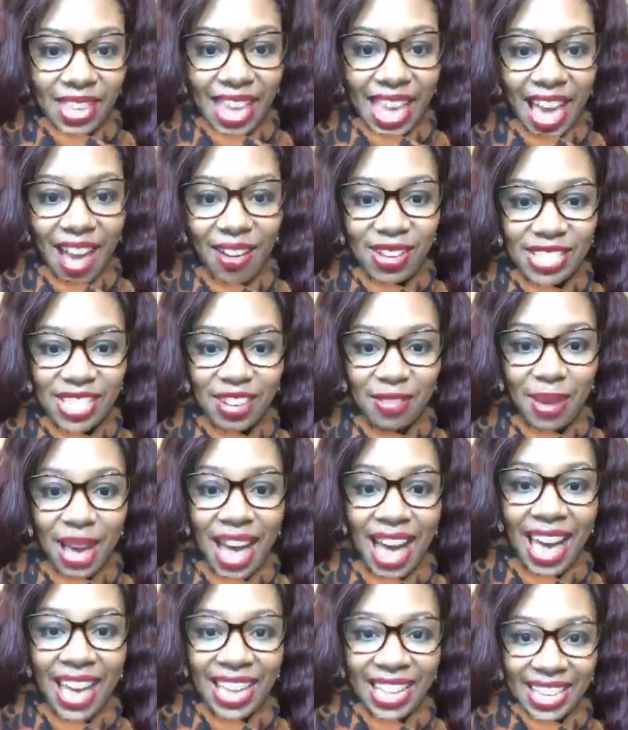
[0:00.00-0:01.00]
How is
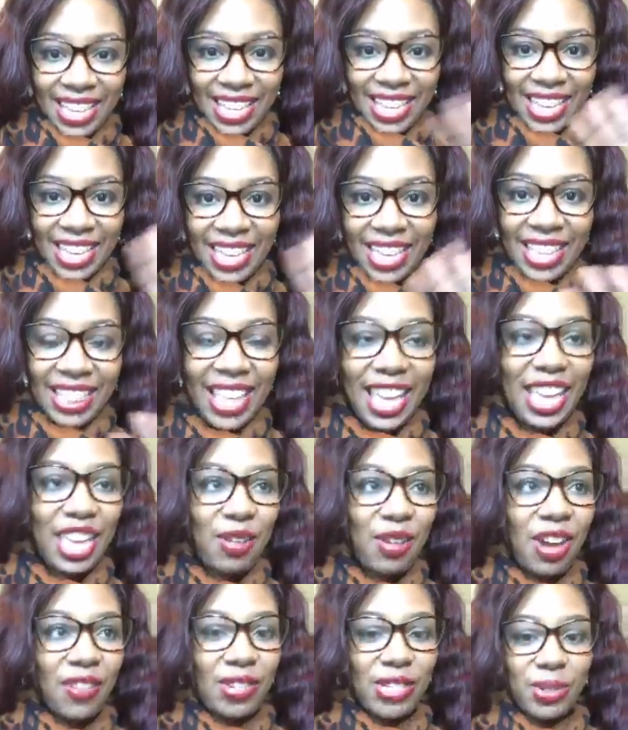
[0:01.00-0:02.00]
everybody? Hi, Kiki. Thank
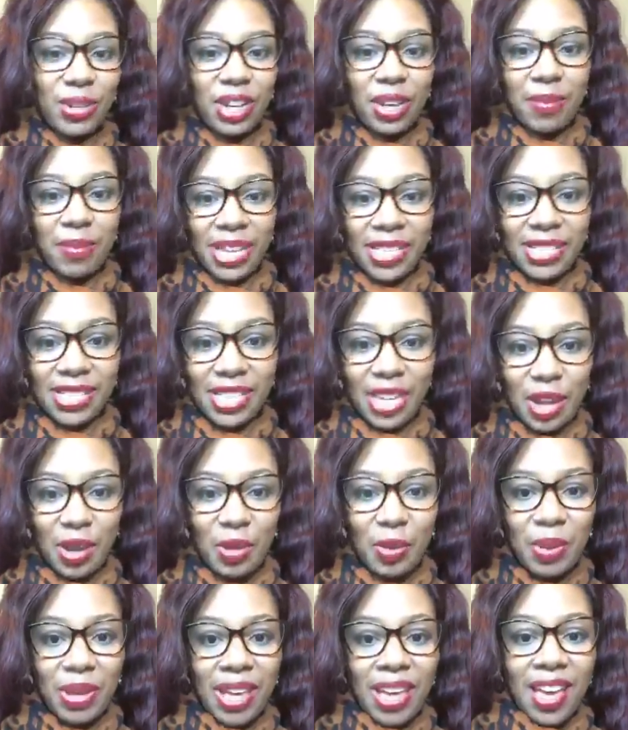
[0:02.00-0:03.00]
you all for joining my
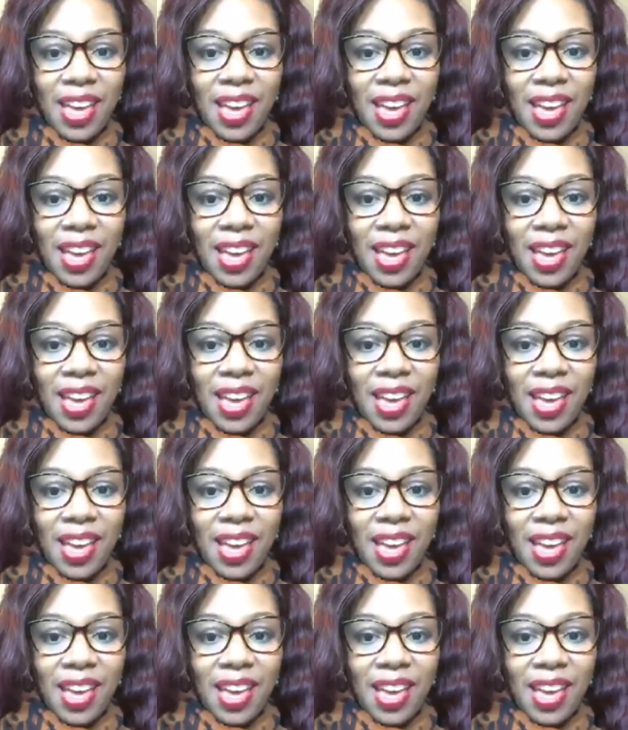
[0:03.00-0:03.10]
scope.